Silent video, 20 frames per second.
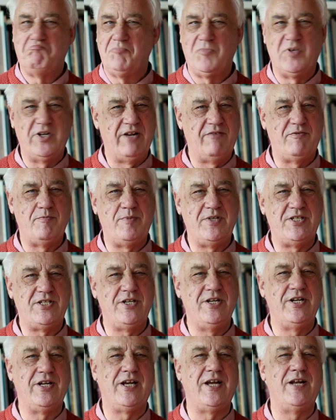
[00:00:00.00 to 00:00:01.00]
will never be
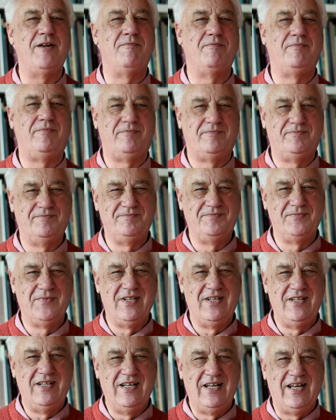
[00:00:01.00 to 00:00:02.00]
seen again.
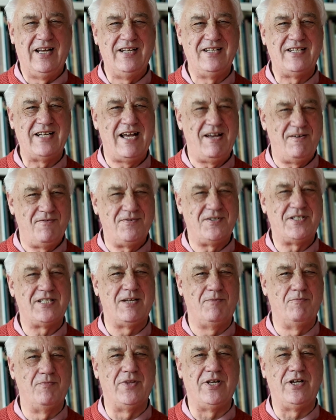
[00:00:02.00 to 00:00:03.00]
And to have
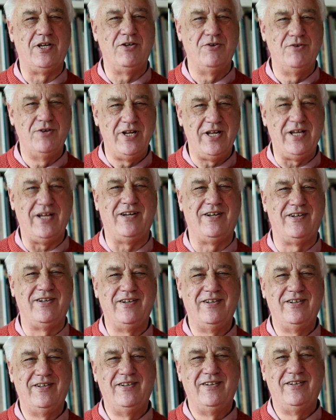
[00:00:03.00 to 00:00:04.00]
something unique
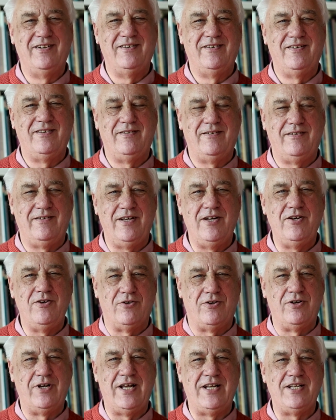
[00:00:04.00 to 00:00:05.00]
in
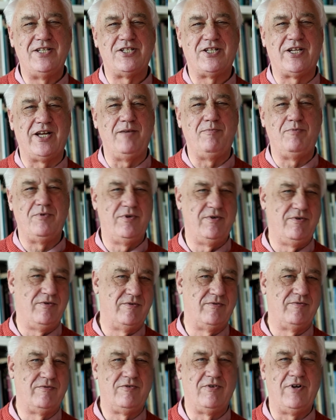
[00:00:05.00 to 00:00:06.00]
your landscape or in
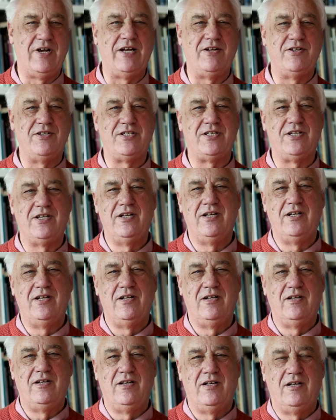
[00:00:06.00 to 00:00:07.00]
your grounds,
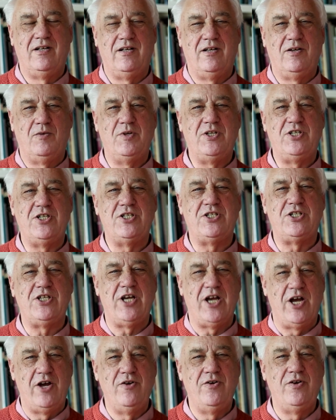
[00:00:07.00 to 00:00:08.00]
which is the
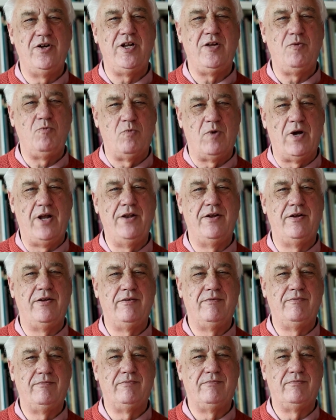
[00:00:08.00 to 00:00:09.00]
only one
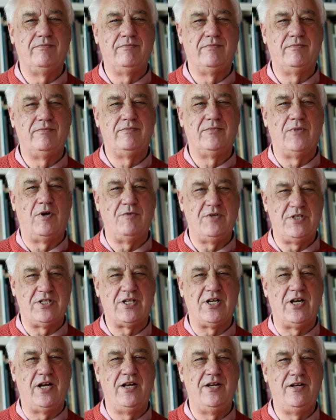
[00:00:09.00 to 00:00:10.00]
of its
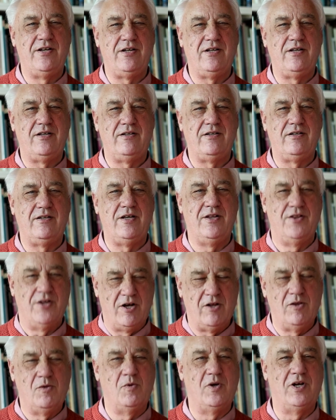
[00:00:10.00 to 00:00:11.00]
kind in the
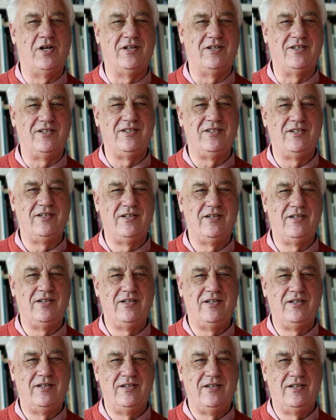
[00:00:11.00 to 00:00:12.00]
whole world,
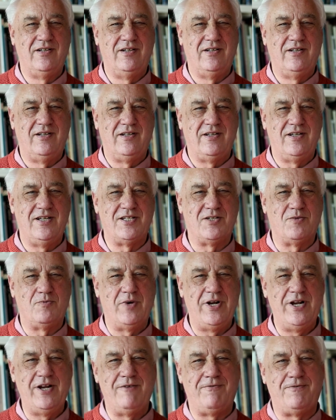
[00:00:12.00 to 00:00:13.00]
is a
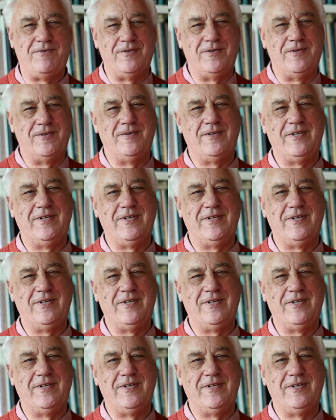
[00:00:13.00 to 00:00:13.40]
wonderful